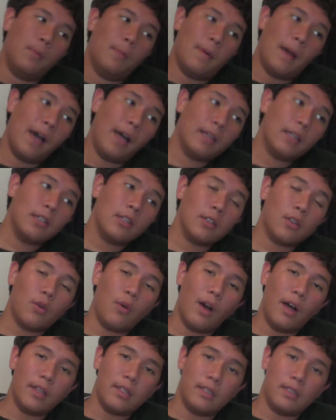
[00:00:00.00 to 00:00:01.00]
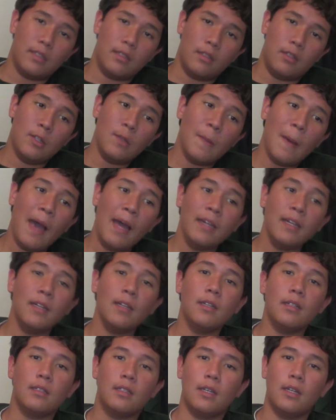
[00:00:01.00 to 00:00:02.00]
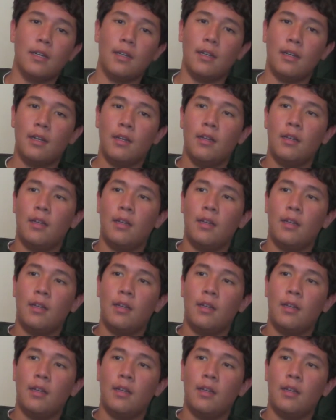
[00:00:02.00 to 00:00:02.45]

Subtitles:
matter the